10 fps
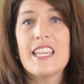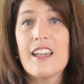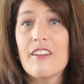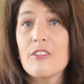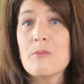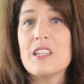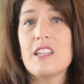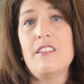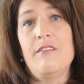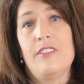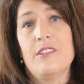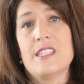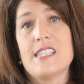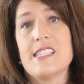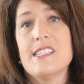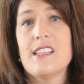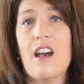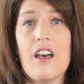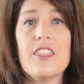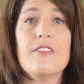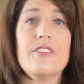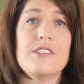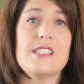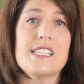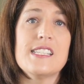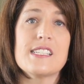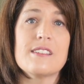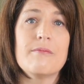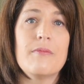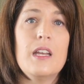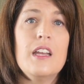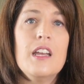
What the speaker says: and government influences on the food system.